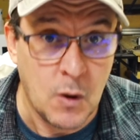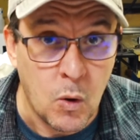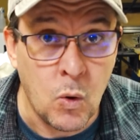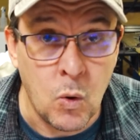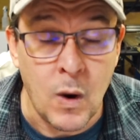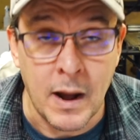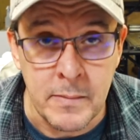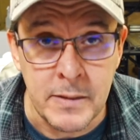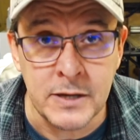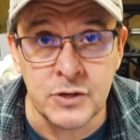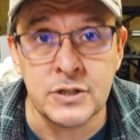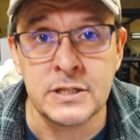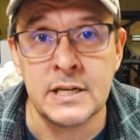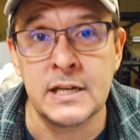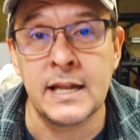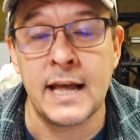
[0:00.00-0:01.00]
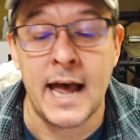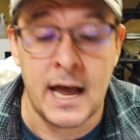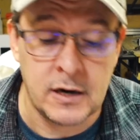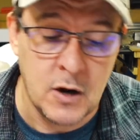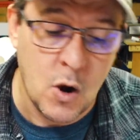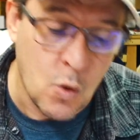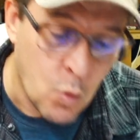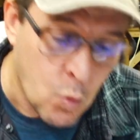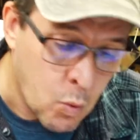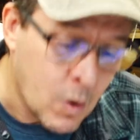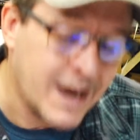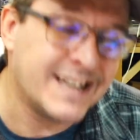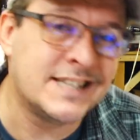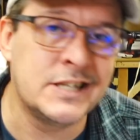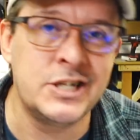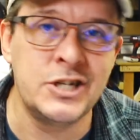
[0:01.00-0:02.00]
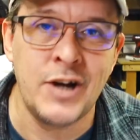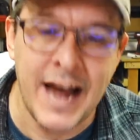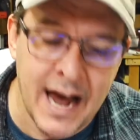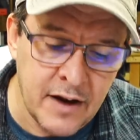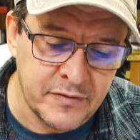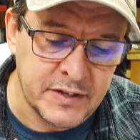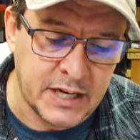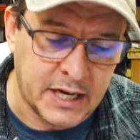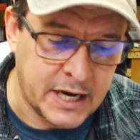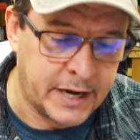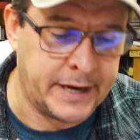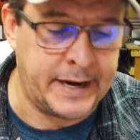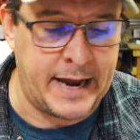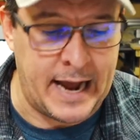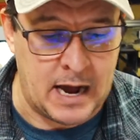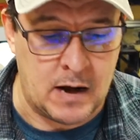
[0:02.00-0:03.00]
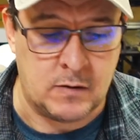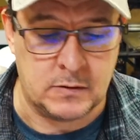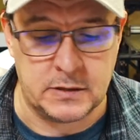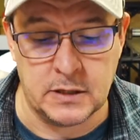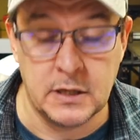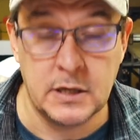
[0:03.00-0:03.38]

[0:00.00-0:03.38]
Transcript: Oh, I'm interested in that. What did you have to cut out?